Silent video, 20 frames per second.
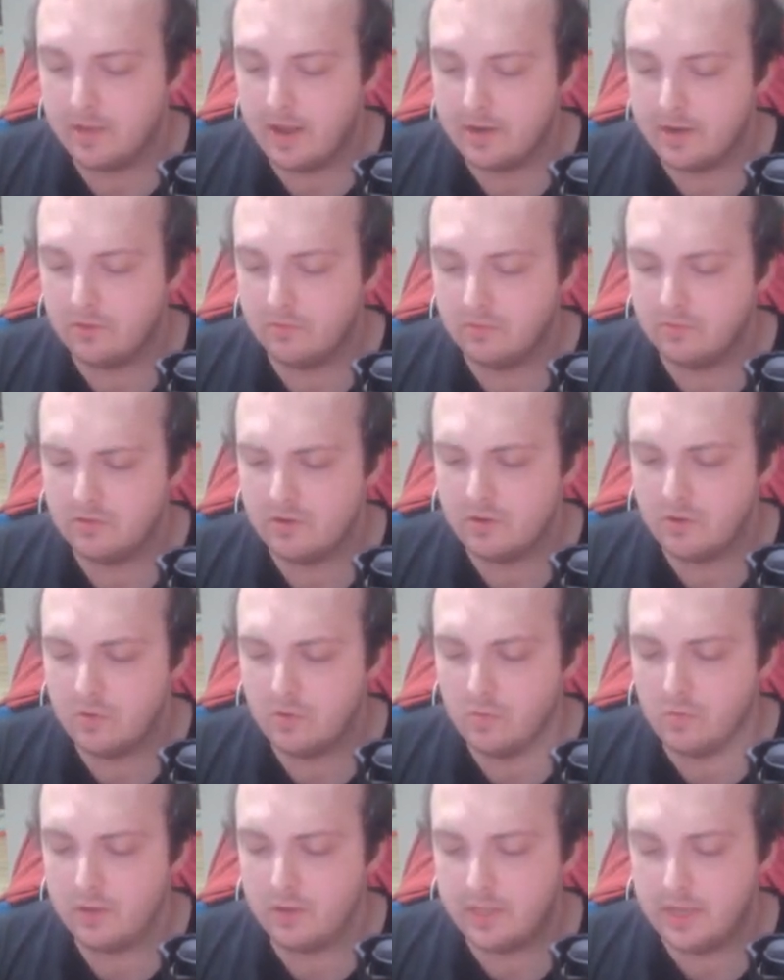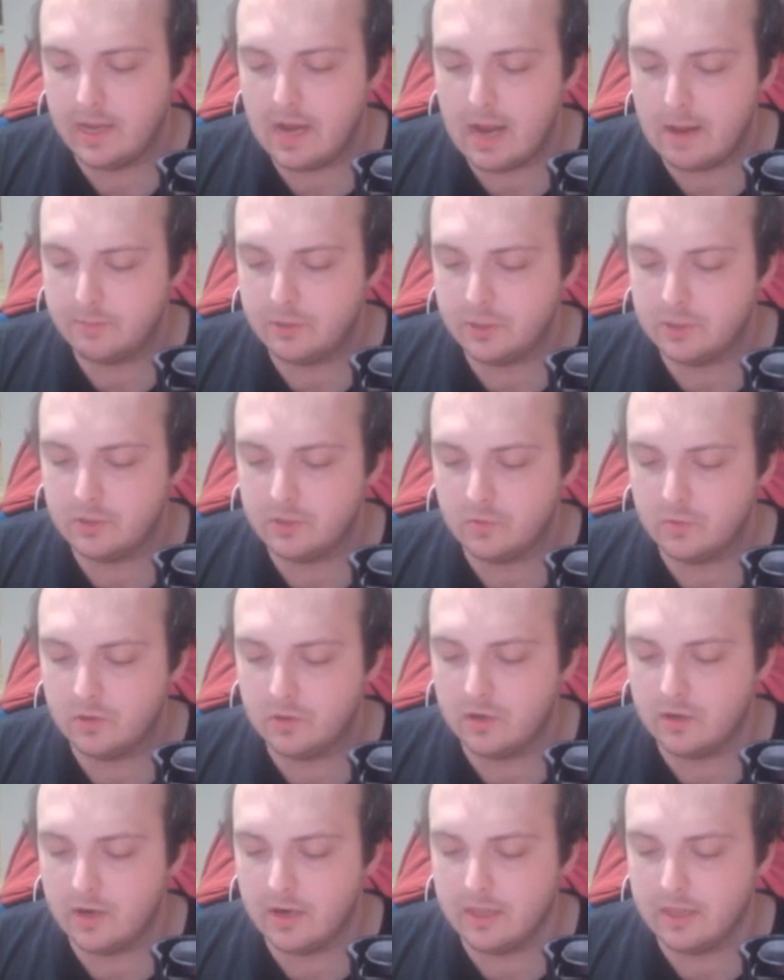don't know what the options
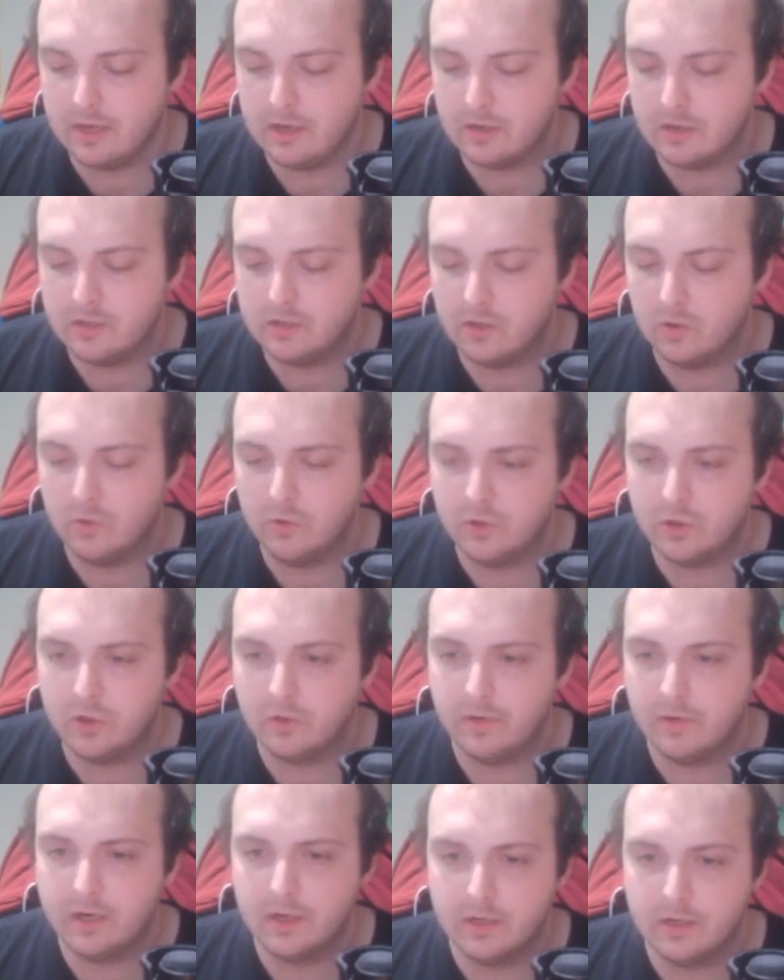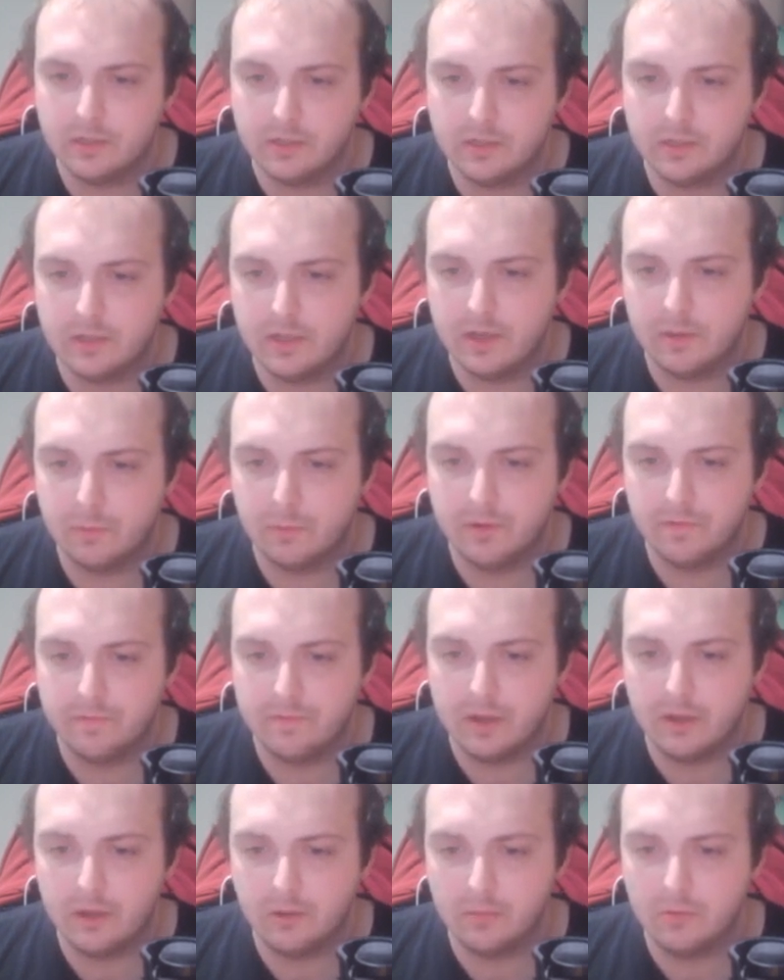were. I think our ultra rares that were
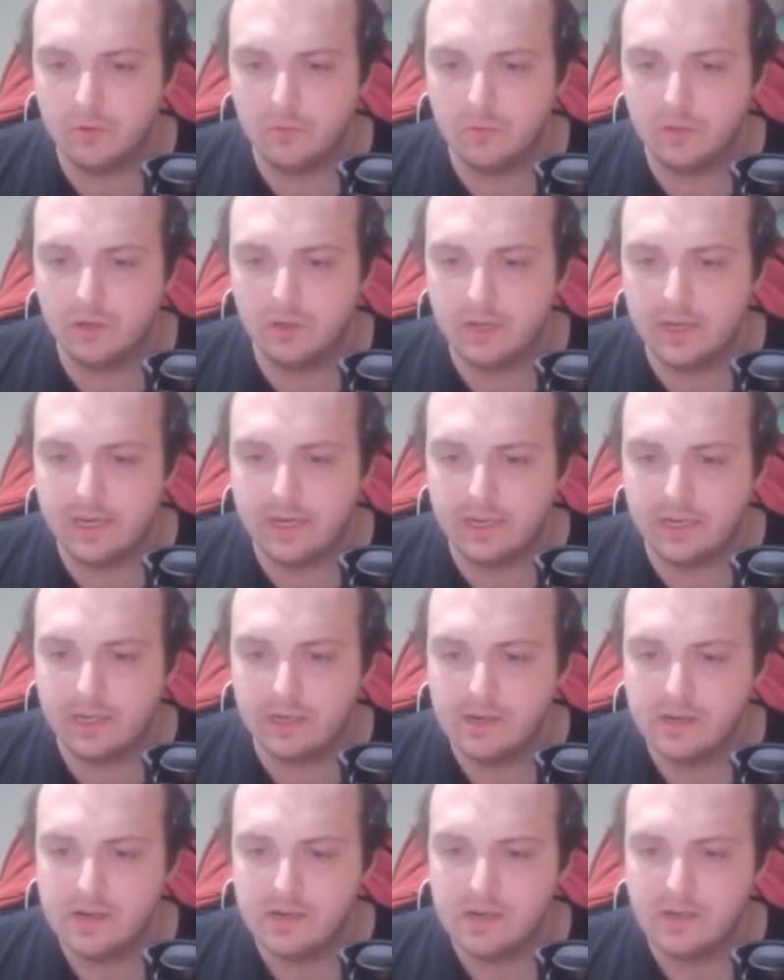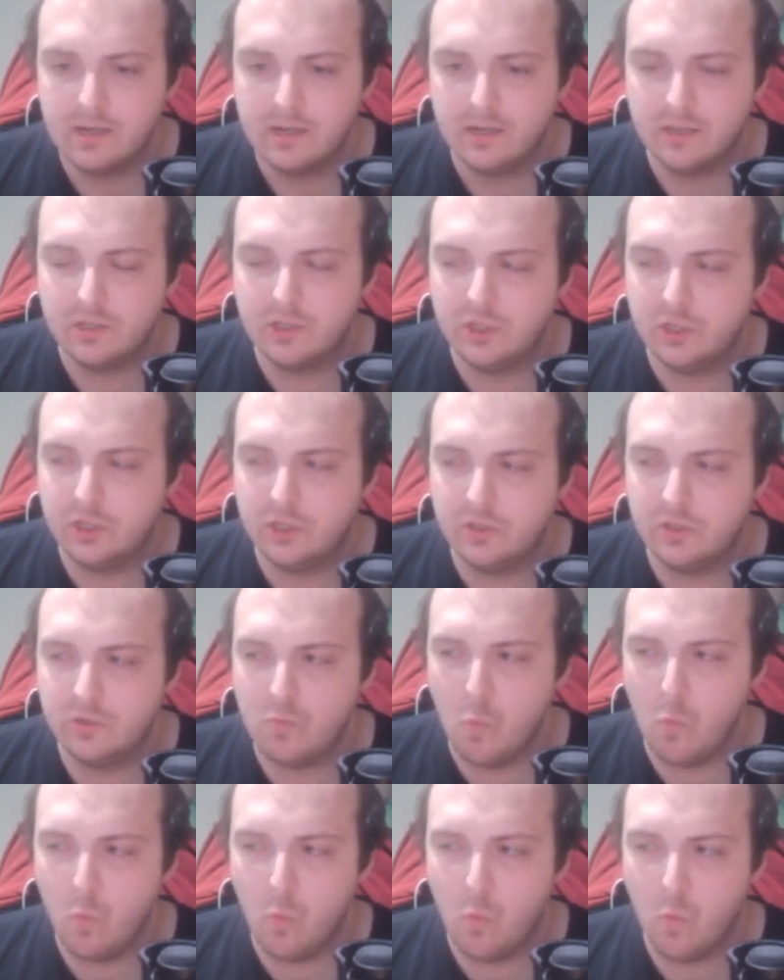available were like
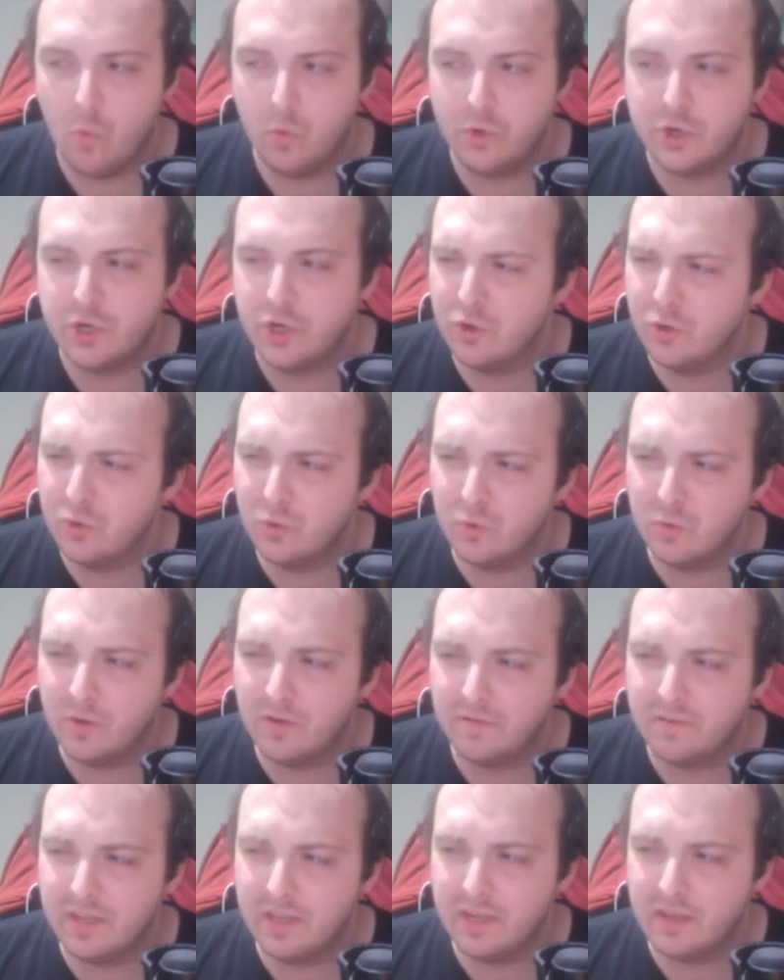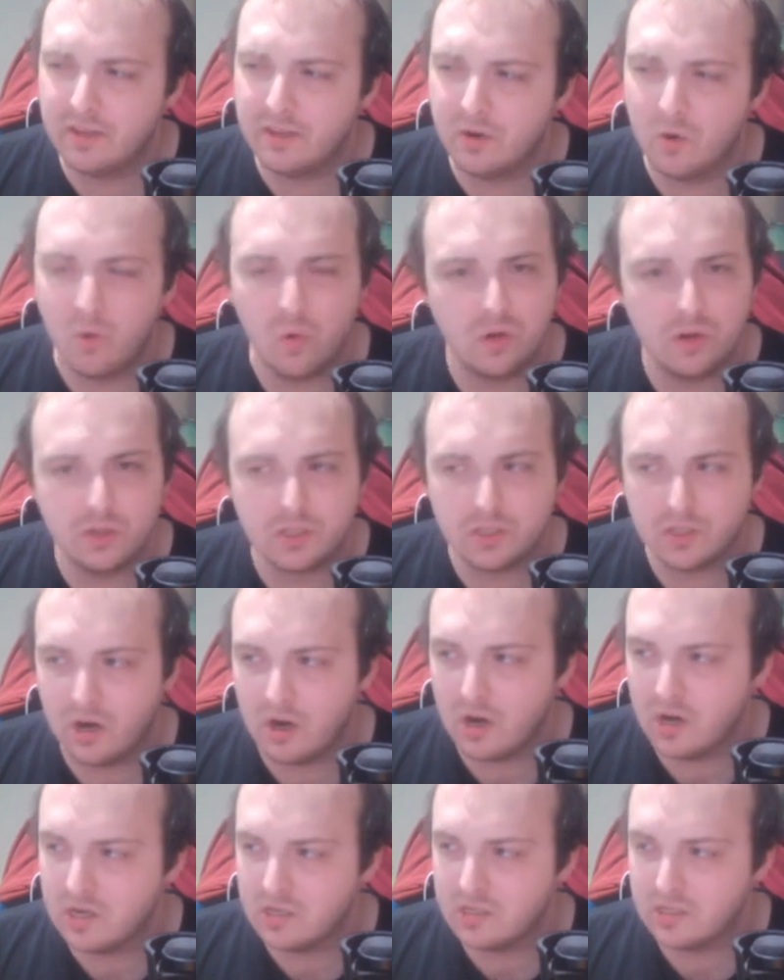2 of the other Horus
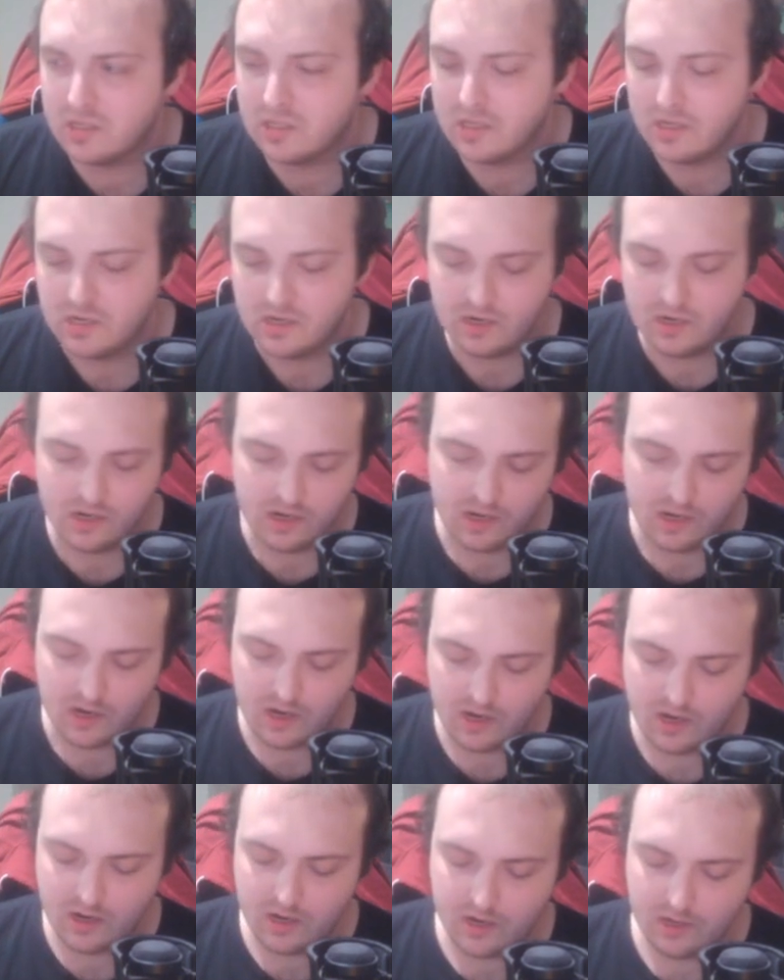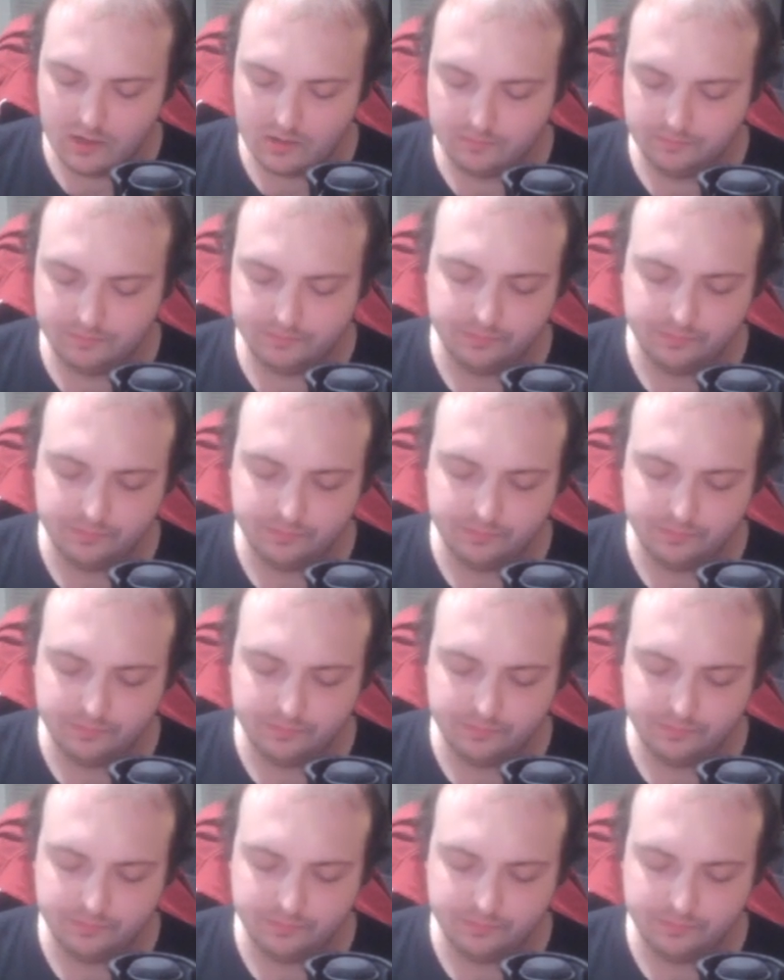cards. But